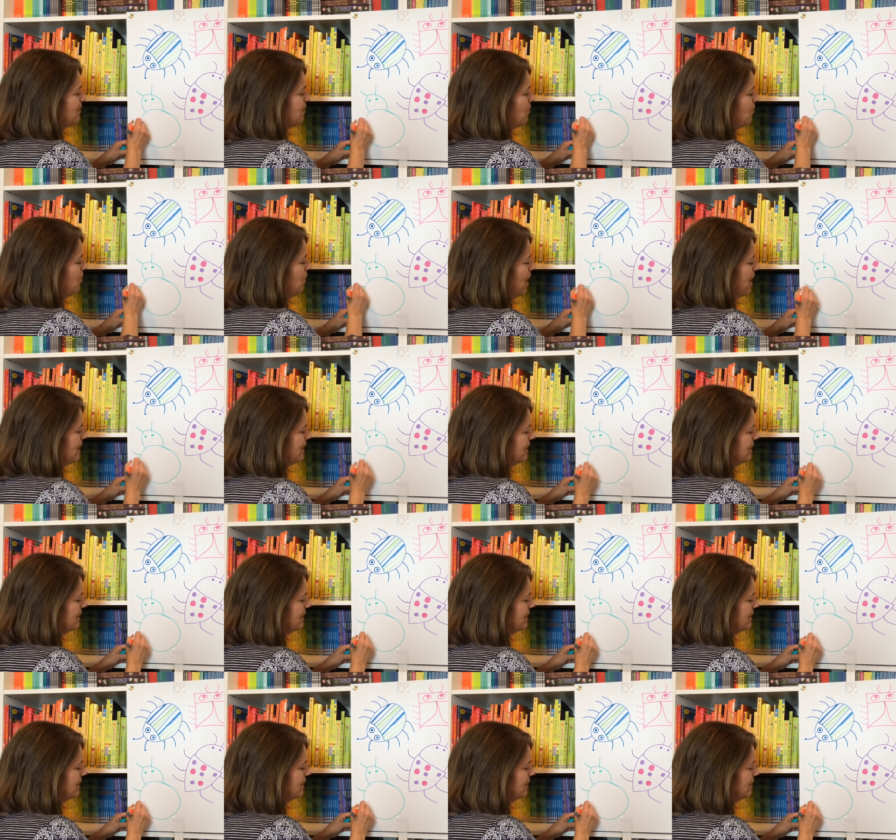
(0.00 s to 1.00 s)
1,
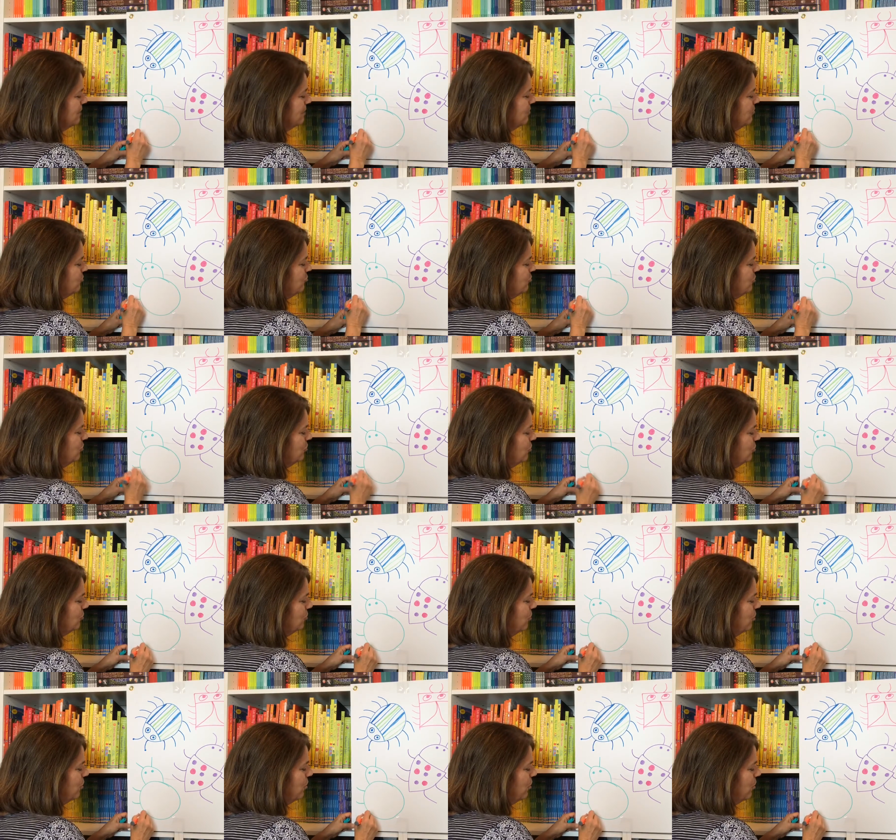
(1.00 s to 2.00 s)
2,
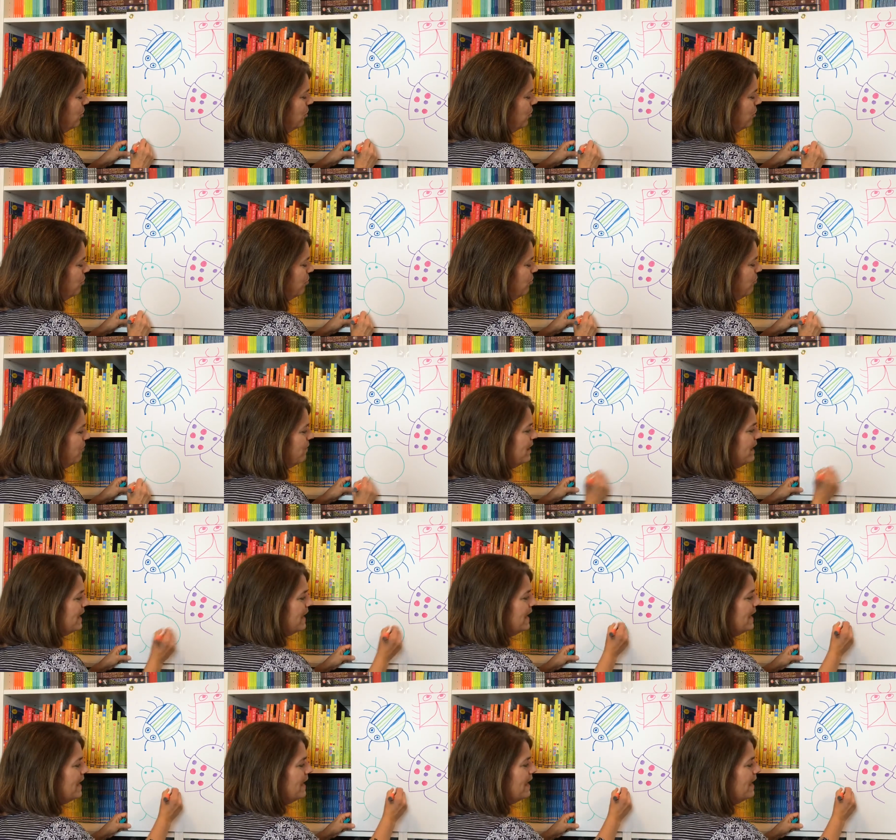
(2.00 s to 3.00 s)
3,
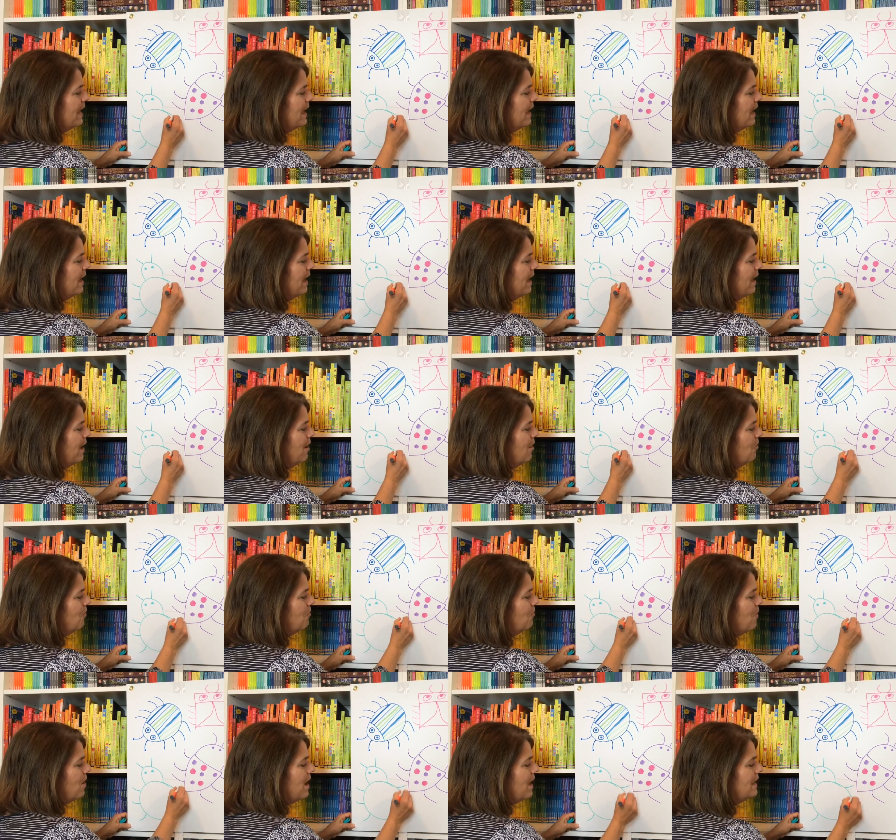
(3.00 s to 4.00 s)

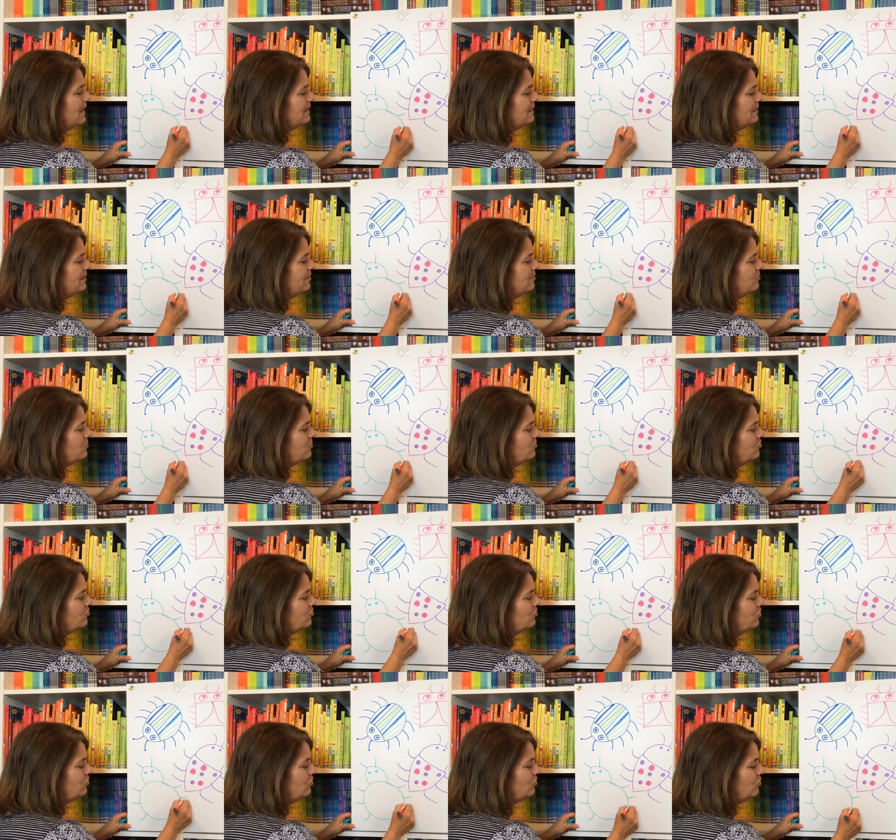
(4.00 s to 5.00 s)
1,
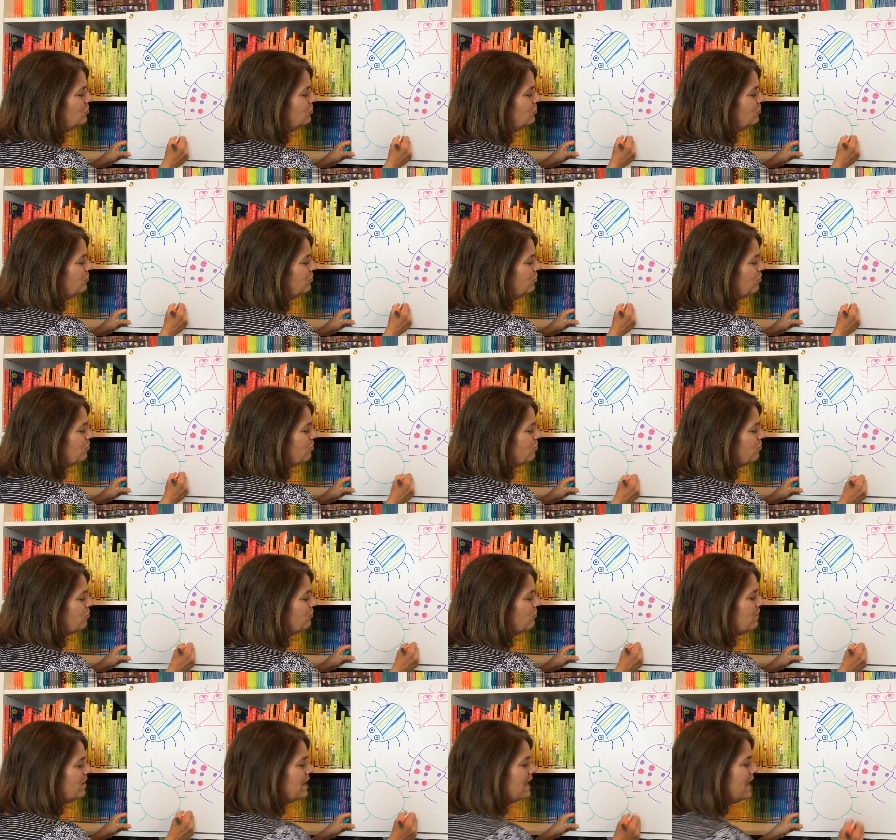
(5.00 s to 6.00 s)
2, 3,
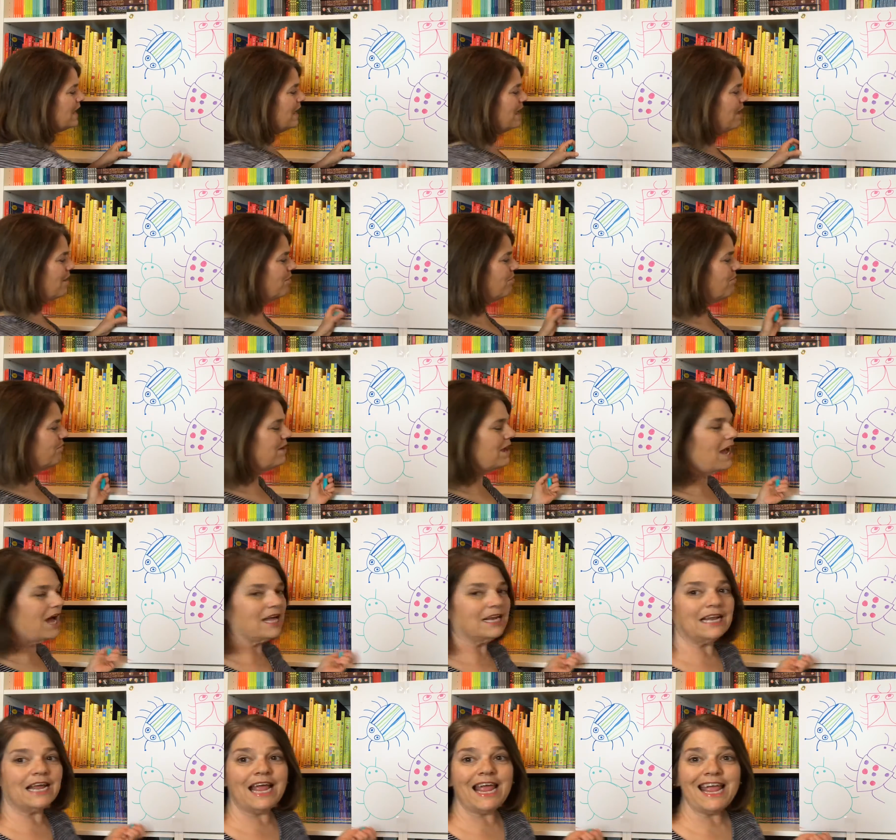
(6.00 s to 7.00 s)
3
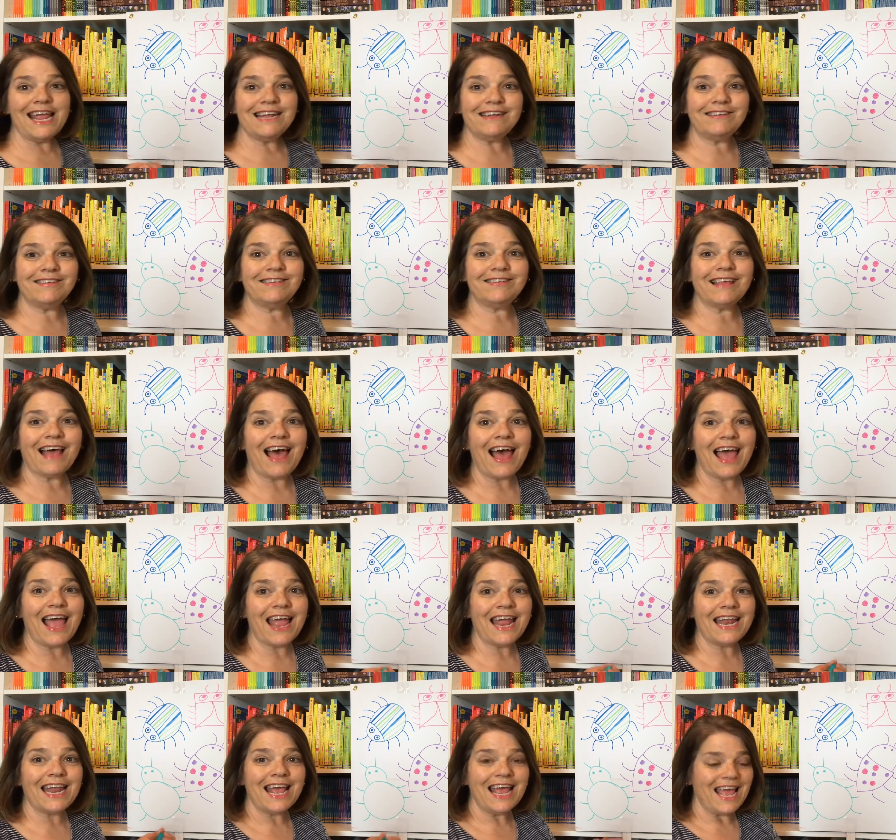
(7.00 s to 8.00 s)
on each
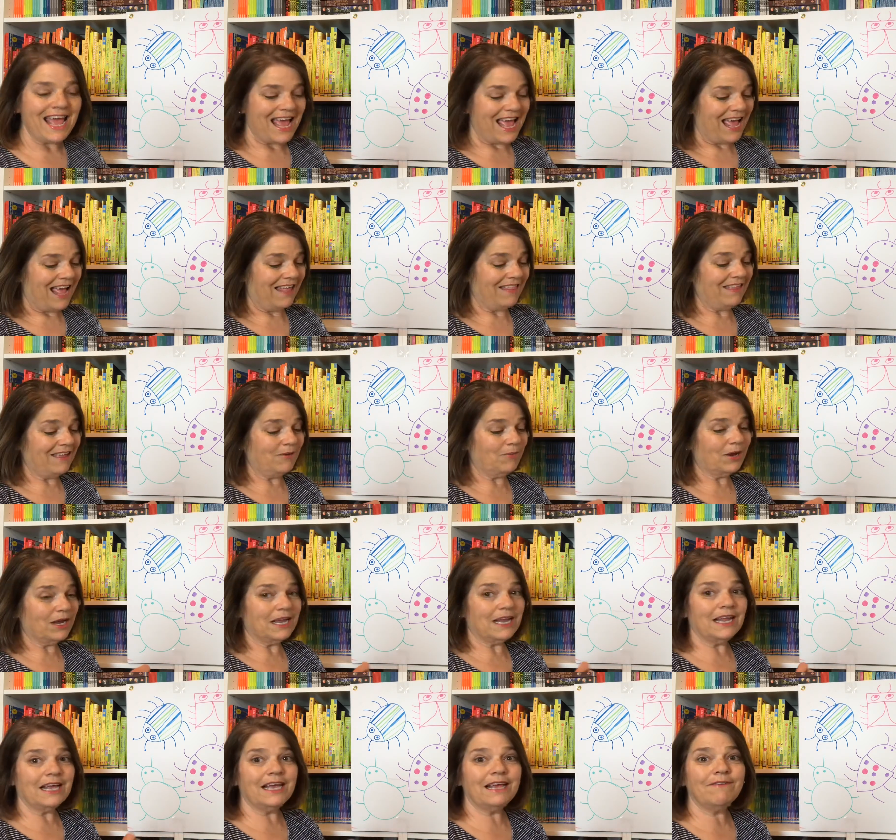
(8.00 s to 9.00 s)
side. And then we're
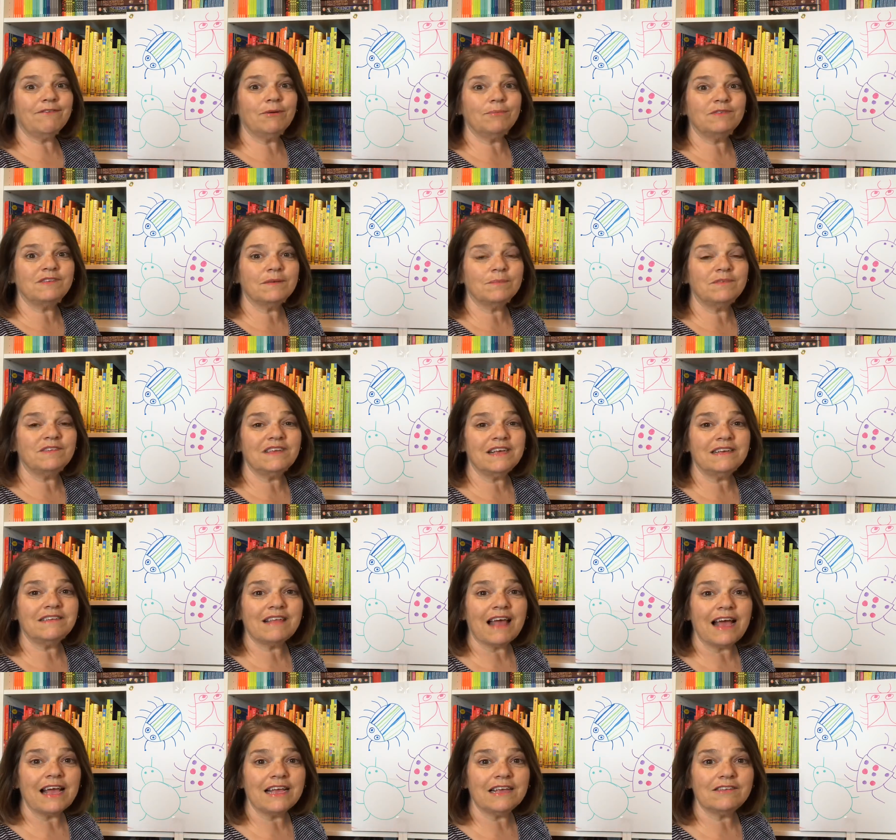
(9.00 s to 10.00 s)
going to give him some
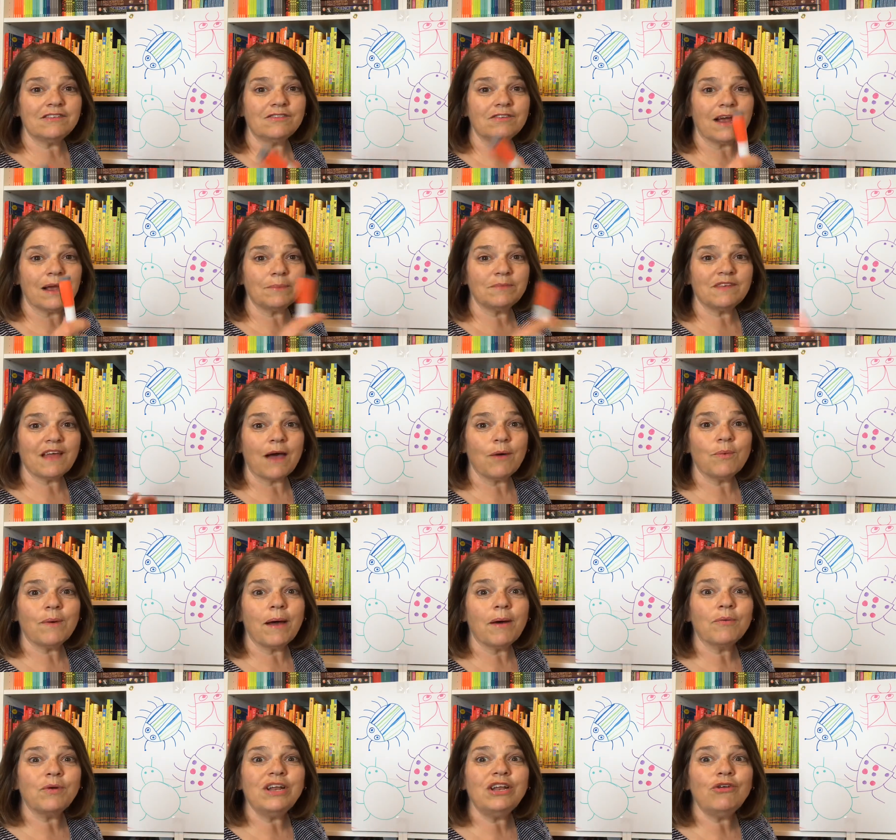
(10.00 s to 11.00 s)
zigzaggy stripes. How
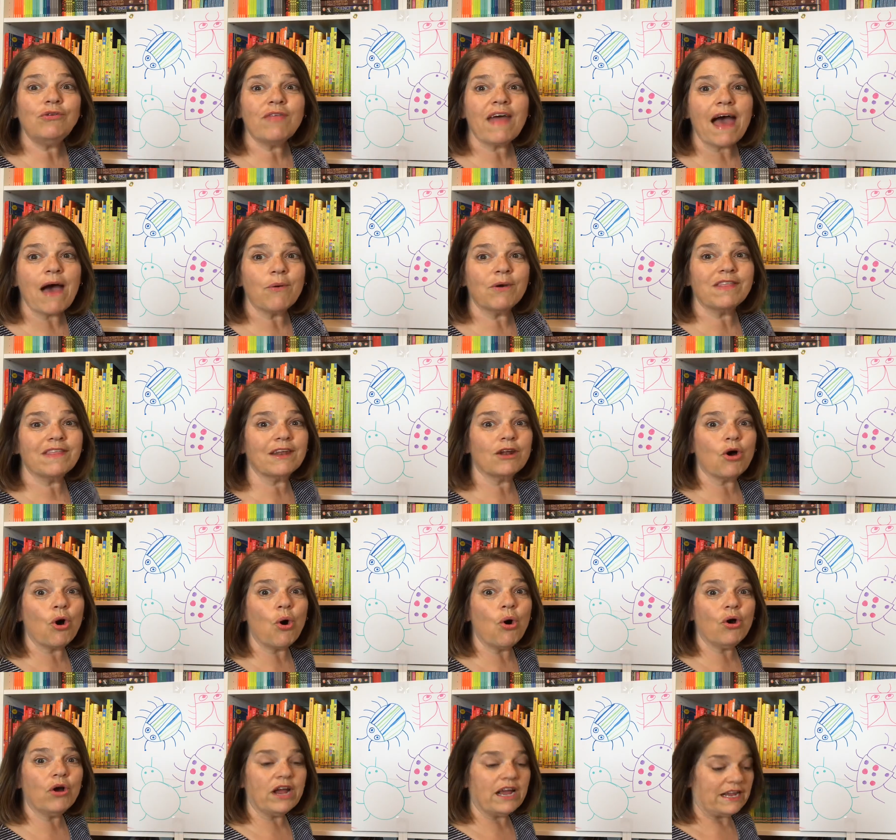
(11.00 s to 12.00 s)
about we do that with an
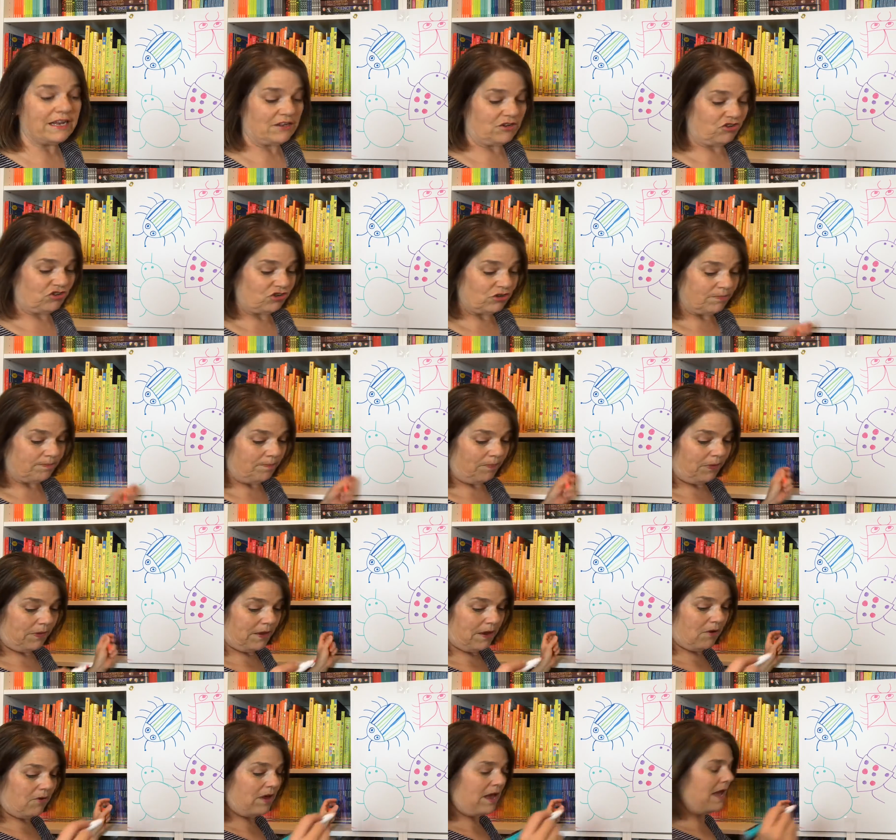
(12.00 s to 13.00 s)
orange?
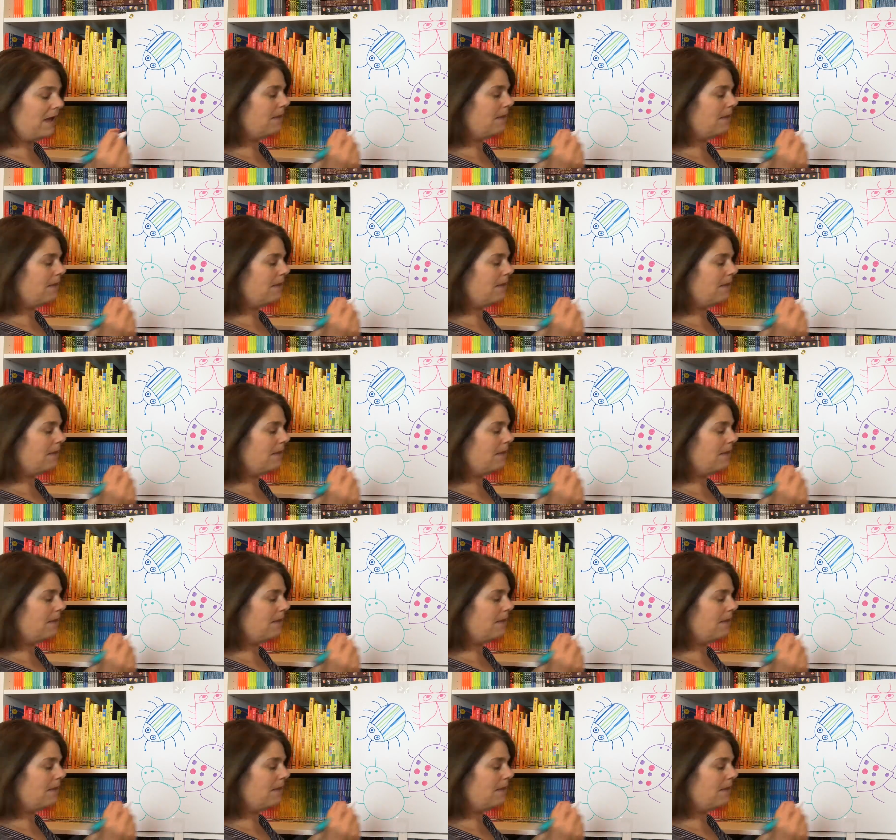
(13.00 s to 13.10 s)
Okay,